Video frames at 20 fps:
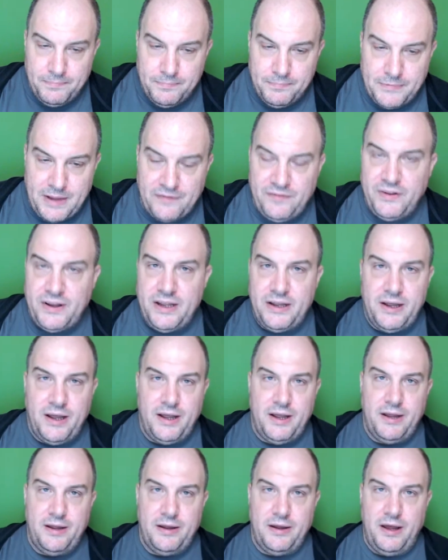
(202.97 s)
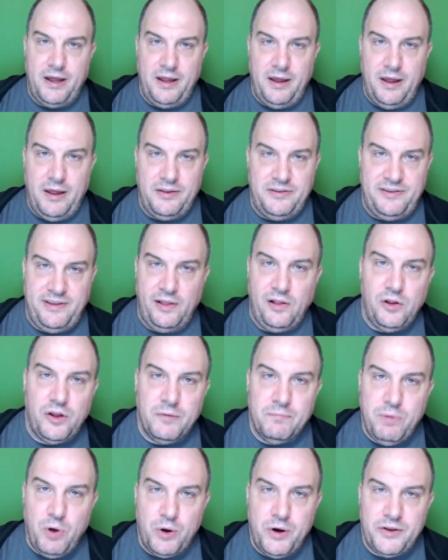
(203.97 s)
Definitely a dill
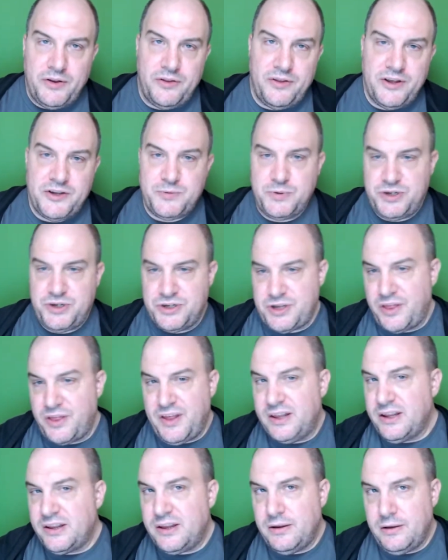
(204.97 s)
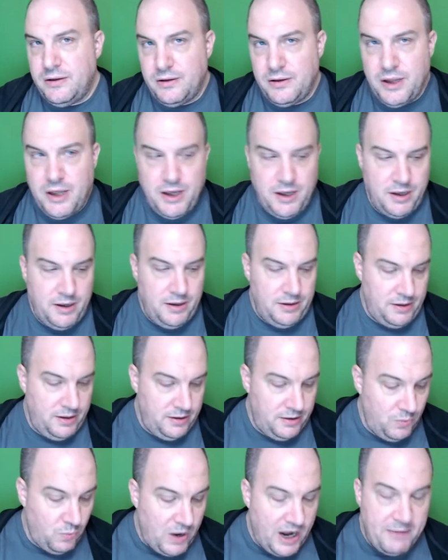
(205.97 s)
component to this, which is a thing that the
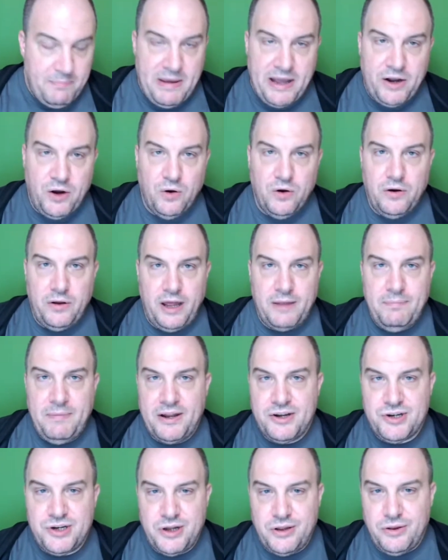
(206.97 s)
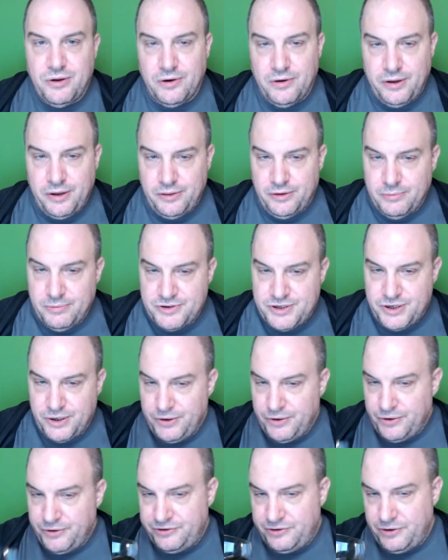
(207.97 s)
winemaker had mentioned in their
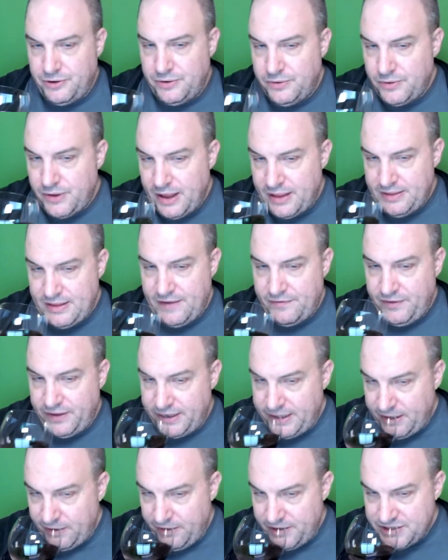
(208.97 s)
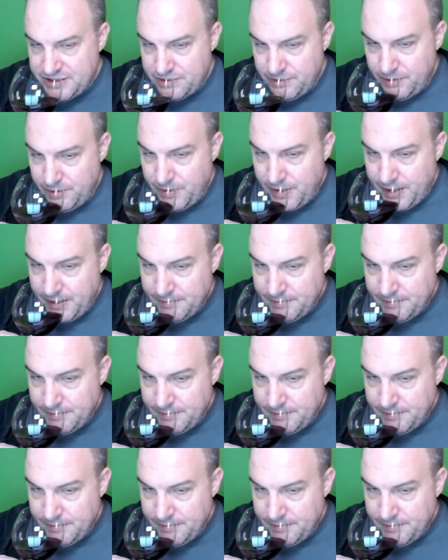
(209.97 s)
materials, so that definitely carries through.